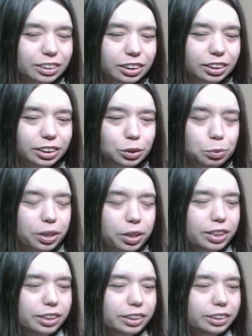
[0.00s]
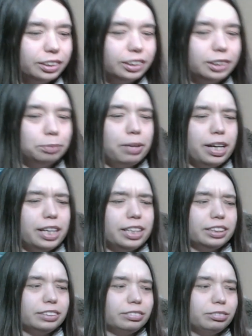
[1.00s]
Squirt, Spud,
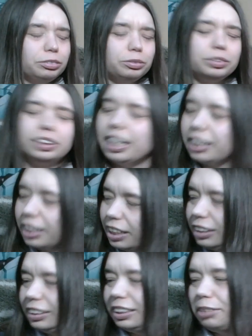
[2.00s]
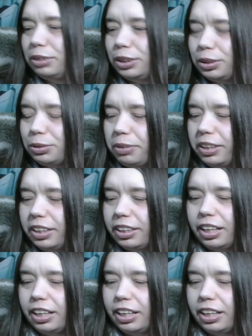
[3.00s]
what, I think his name was Squirt.